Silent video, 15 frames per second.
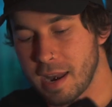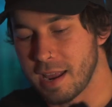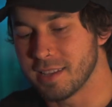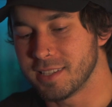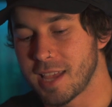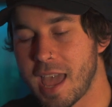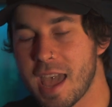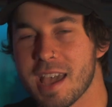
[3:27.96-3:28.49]

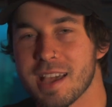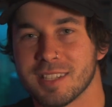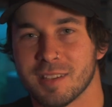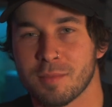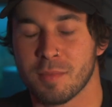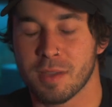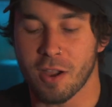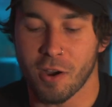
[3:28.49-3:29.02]
nice
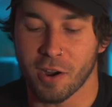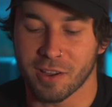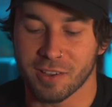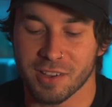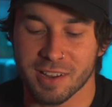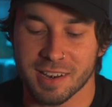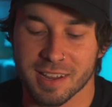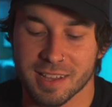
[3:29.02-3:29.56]
ASMR
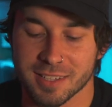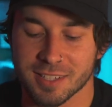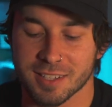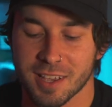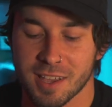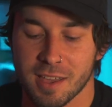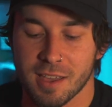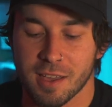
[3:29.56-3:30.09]

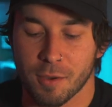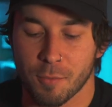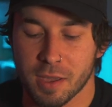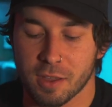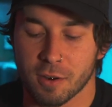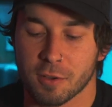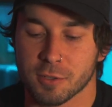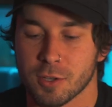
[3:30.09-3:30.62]
goodness. And we
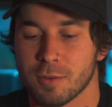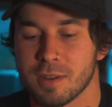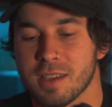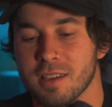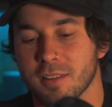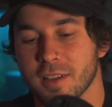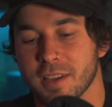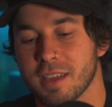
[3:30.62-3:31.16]
can also
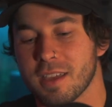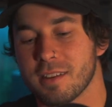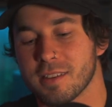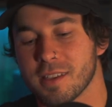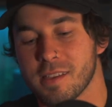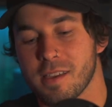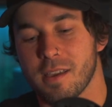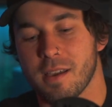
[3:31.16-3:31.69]
declick
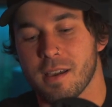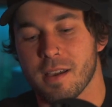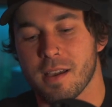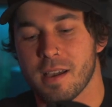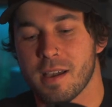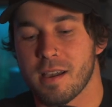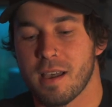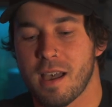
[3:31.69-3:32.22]
it.
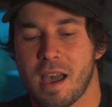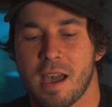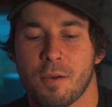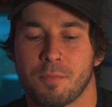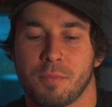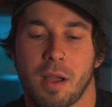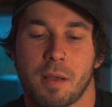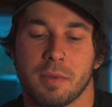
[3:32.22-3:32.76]
I
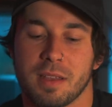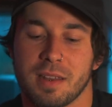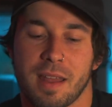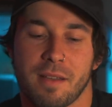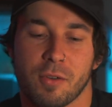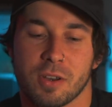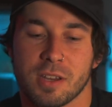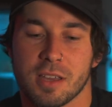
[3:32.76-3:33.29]
would probably
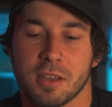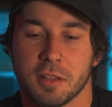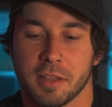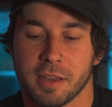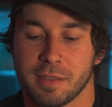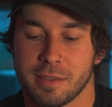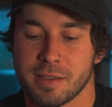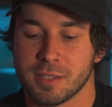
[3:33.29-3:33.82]
never
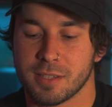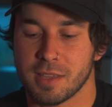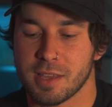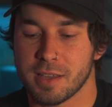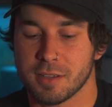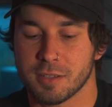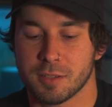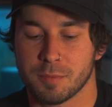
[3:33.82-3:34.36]
declick these
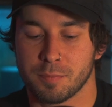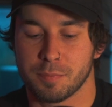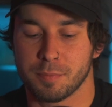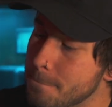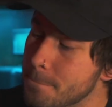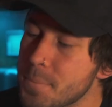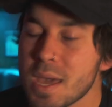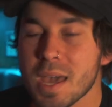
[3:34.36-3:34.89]
things.
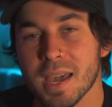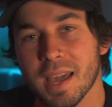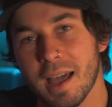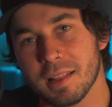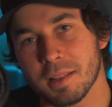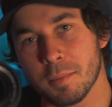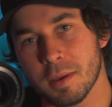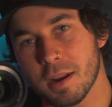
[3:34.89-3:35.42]
Big
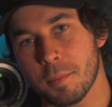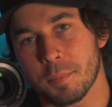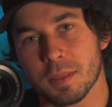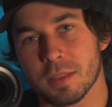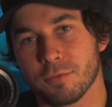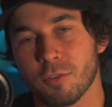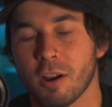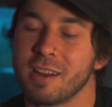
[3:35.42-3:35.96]
element up in
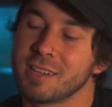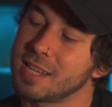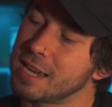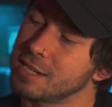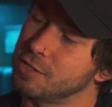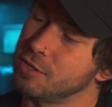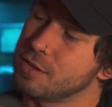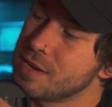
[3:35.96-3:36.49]
the front. It's
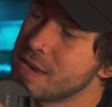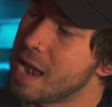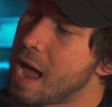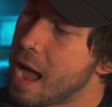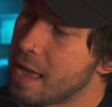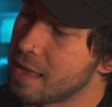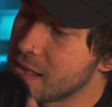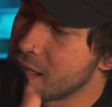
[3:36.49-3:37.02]
actually
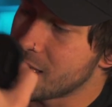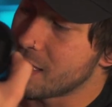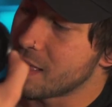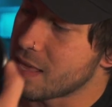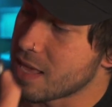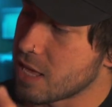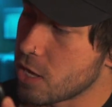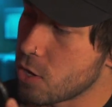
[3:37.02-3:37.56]
not
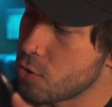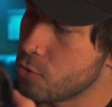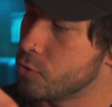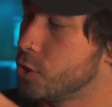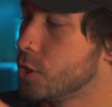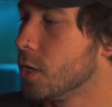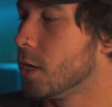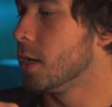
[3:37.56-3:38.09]

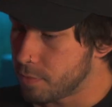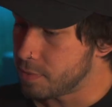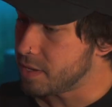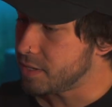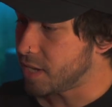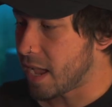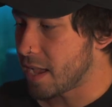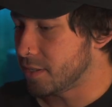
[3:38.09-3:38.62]
huge.
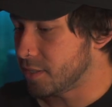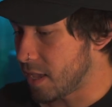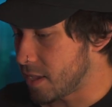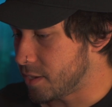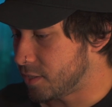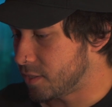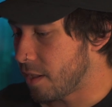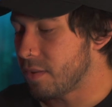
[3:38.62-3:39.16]
This has a
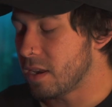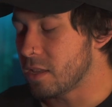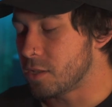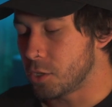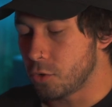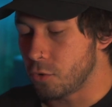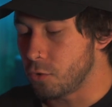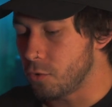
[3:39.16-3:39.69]

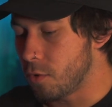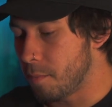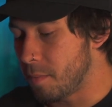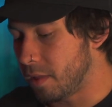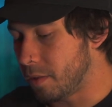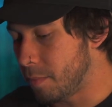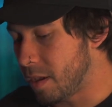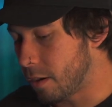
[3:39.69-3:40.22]

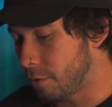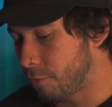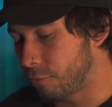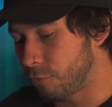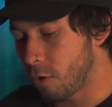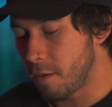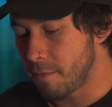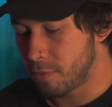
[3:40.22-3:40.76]
72mm
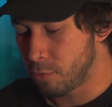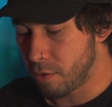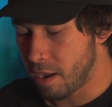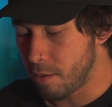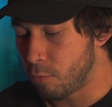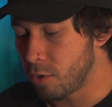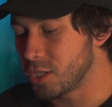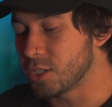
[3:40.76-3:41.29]
front
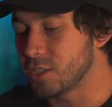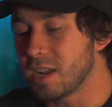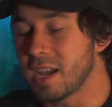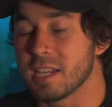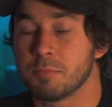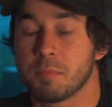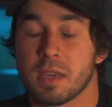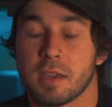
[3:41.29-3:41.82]
thread, which is
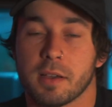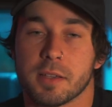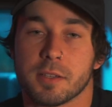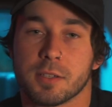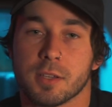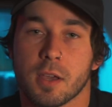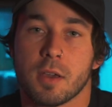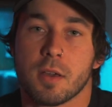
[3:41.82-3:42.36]
nice
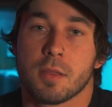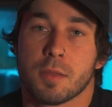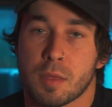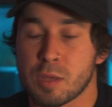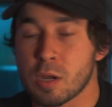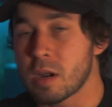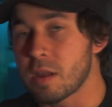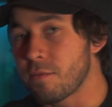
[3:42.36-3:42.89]
because the
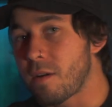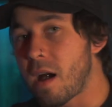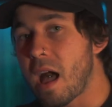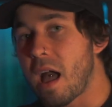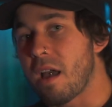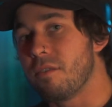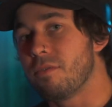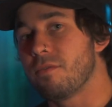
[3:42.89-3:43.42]

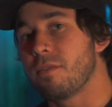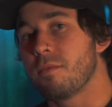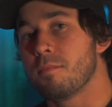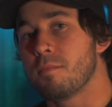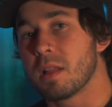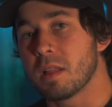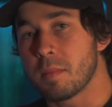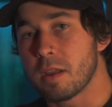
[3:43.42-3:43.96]
35mm
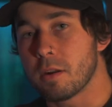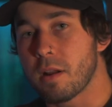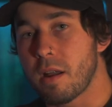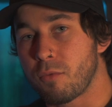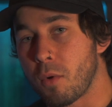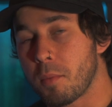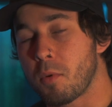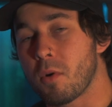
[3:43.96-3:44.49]

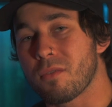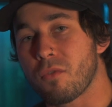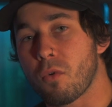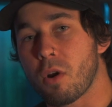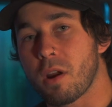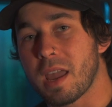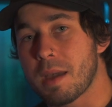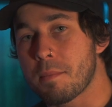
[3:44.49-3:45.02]

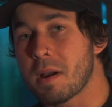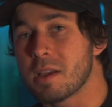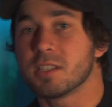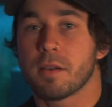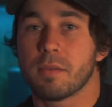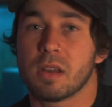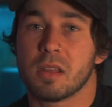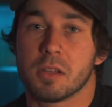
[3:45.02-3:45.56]
f1.4 and my
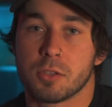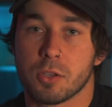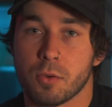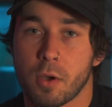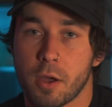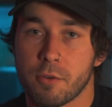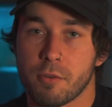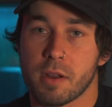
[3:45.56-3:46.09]

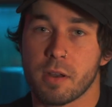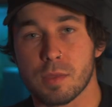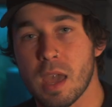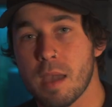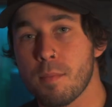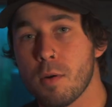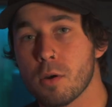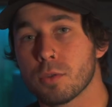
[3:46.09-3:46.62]
70-200,
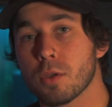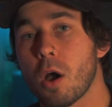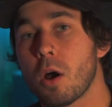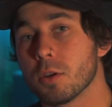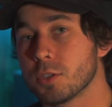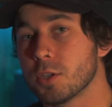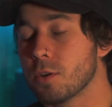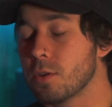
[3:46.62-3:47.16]
they both
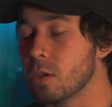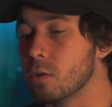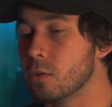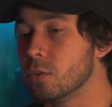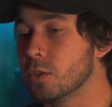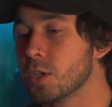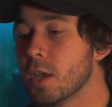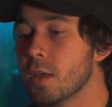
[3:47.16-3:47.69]
also use